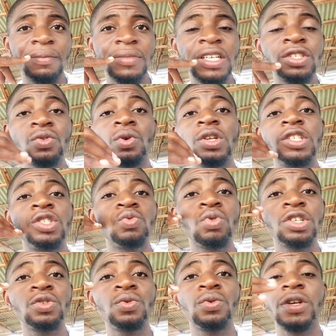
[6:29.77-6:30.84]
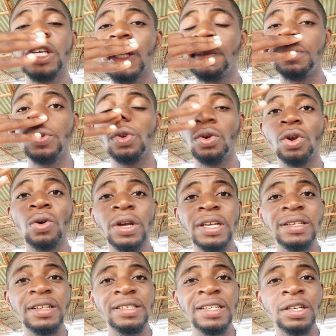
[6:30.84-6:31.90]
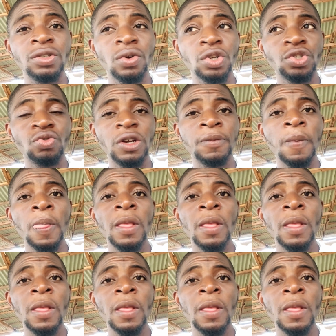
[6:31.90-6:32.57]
Is what is going to keep you long in this industry.